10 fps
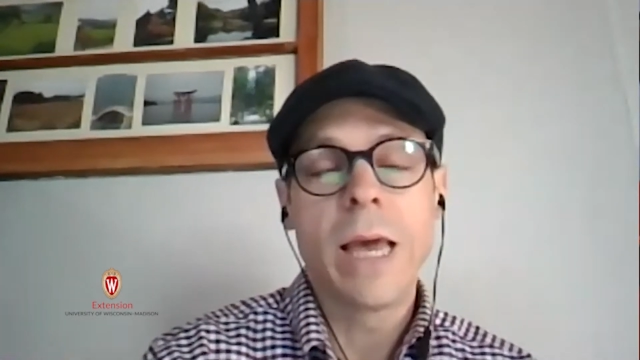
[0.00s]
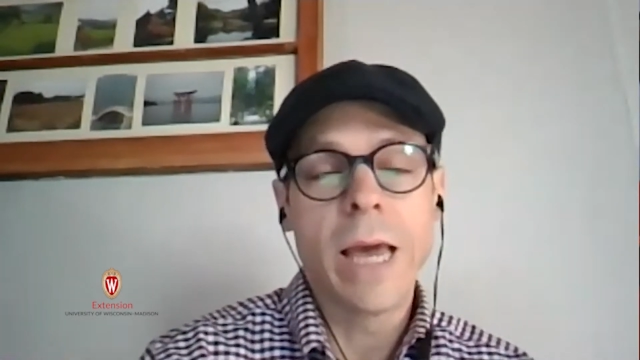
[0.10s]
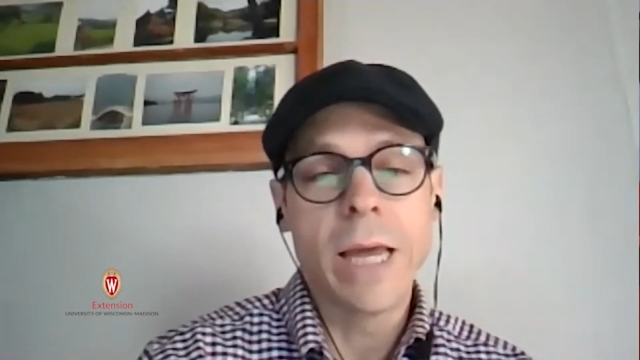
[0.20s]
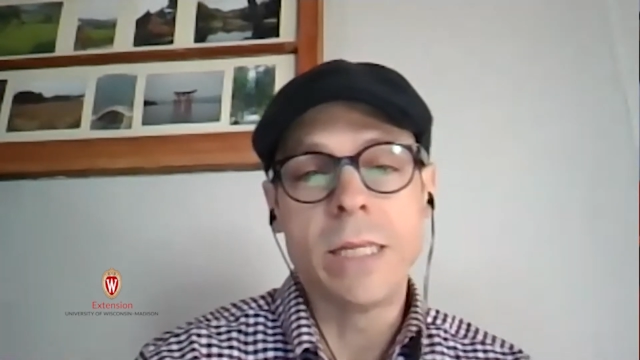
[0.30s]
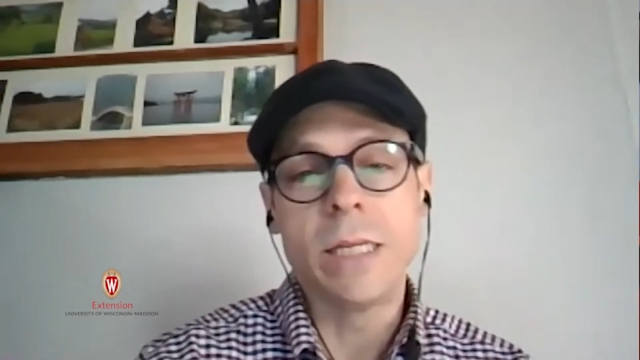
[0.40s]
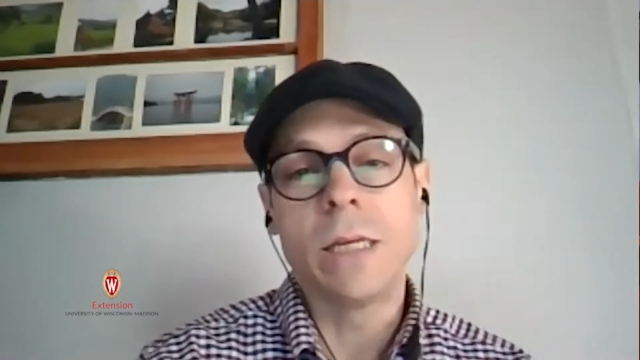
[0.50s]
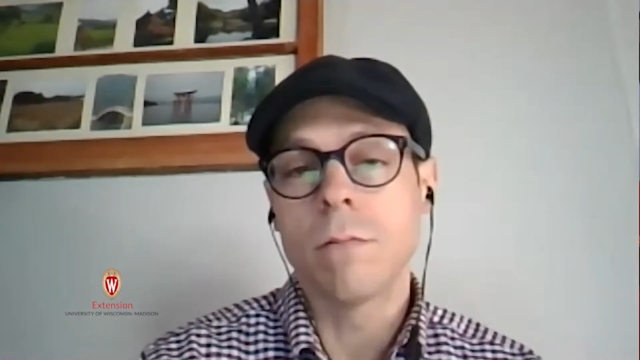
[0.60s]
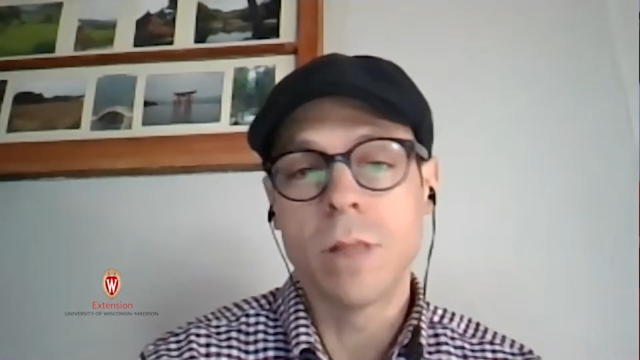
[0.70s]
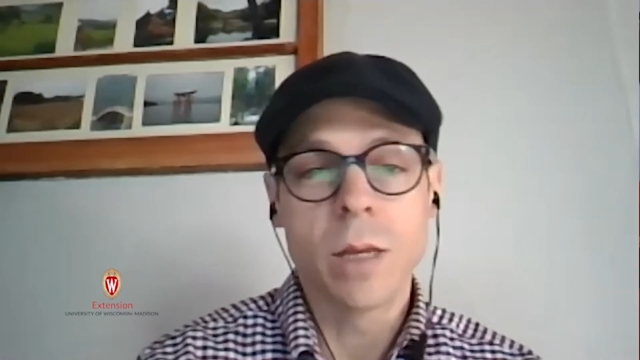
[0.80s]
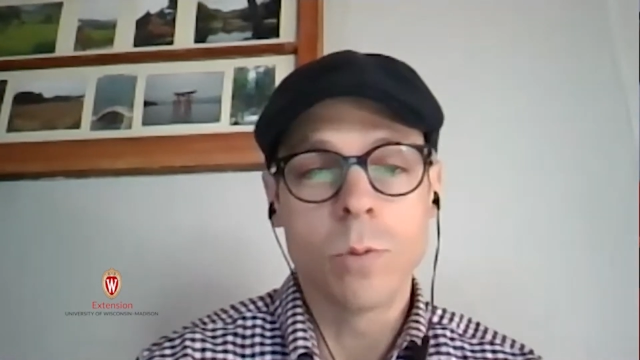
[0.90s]
any
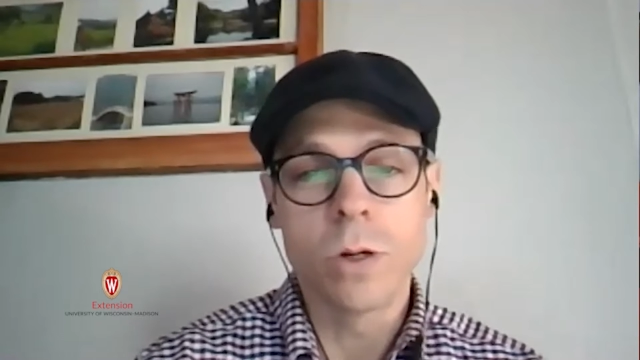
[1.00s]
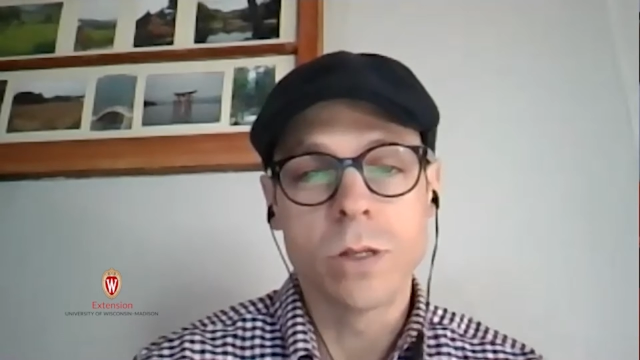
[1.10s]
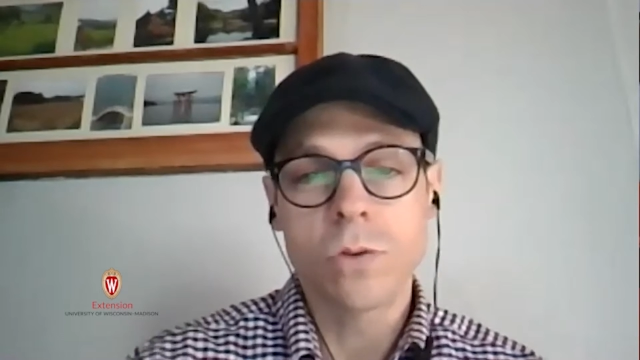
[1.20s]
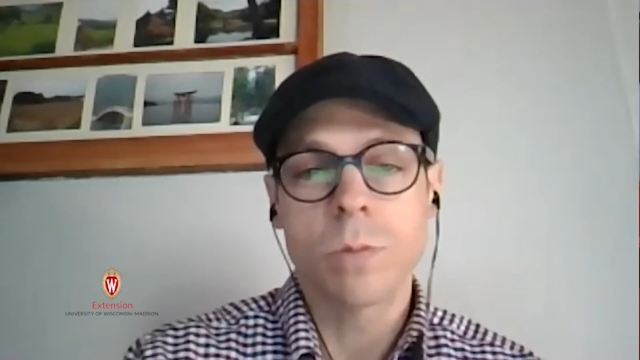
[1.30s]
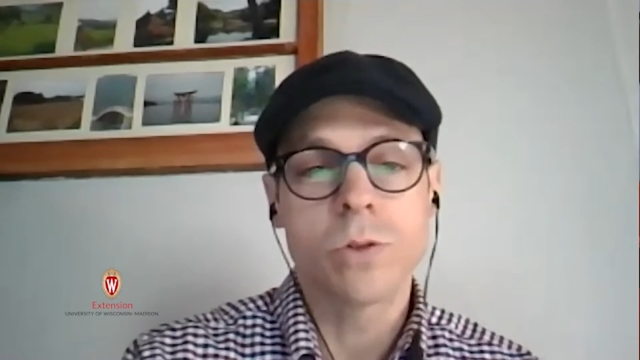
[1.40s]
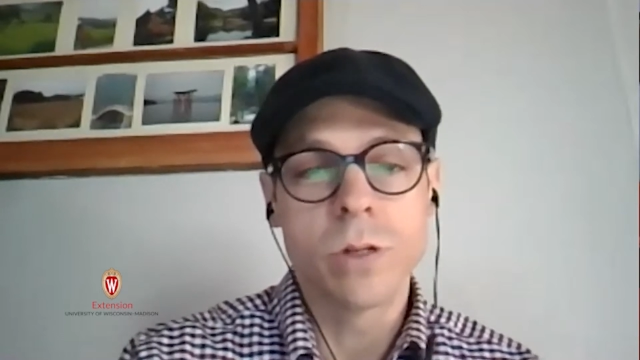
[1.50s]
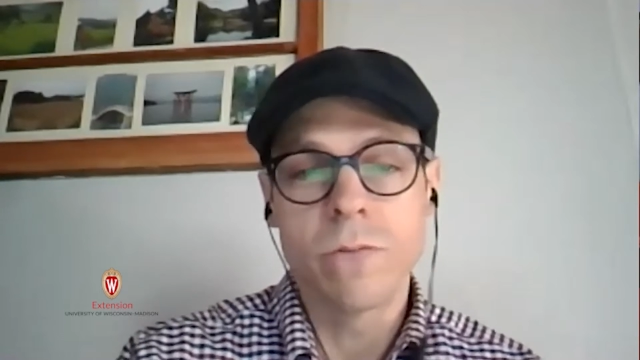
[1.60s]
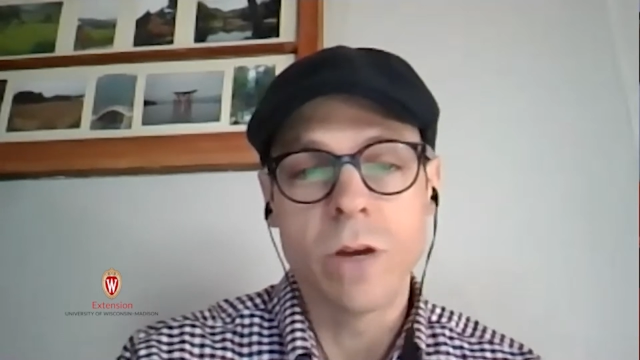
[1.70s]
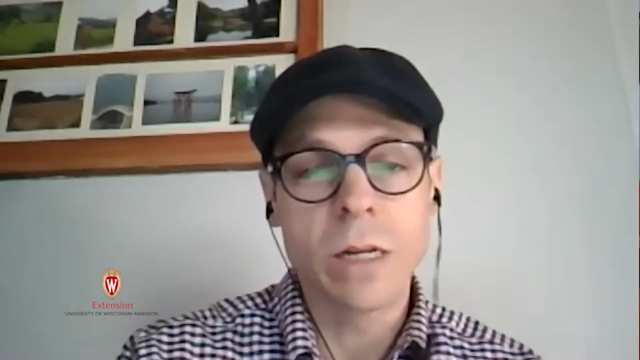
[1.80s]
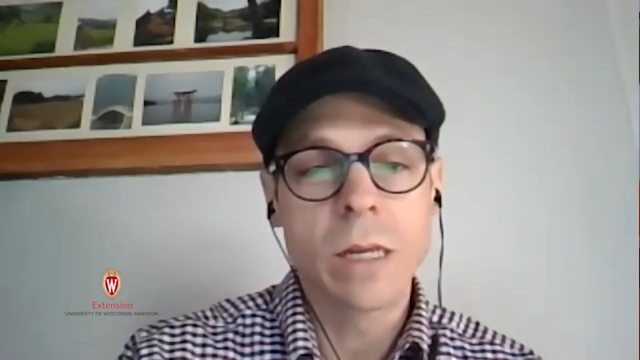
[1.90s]
labor disruption
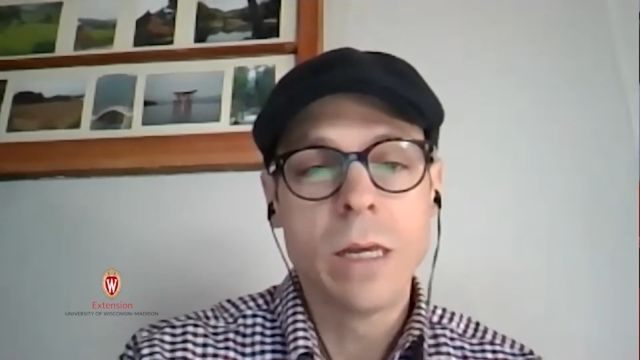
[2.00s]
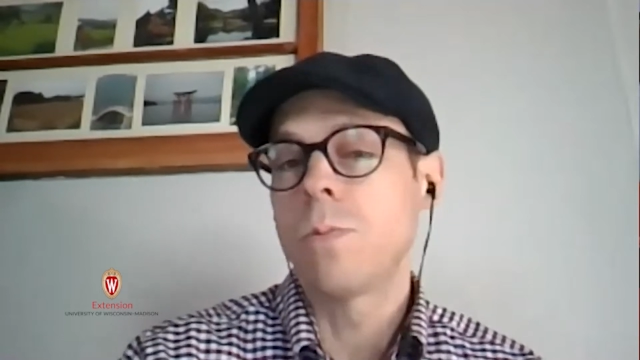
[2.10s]
event.